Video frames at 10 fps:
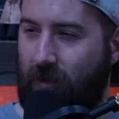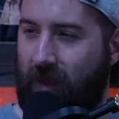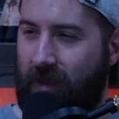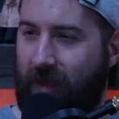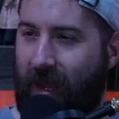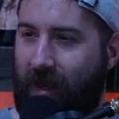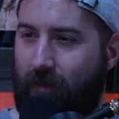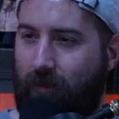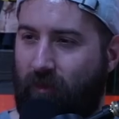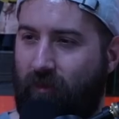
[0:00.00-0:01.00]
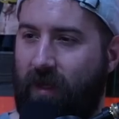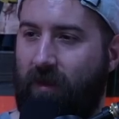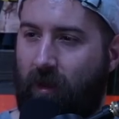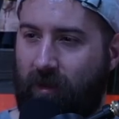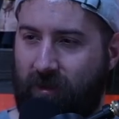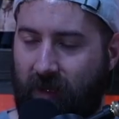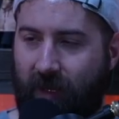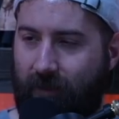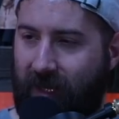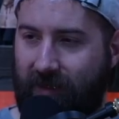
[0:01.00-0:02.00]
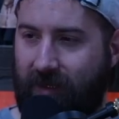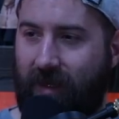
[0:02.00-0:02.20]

that they had a pretty large landmass. Like,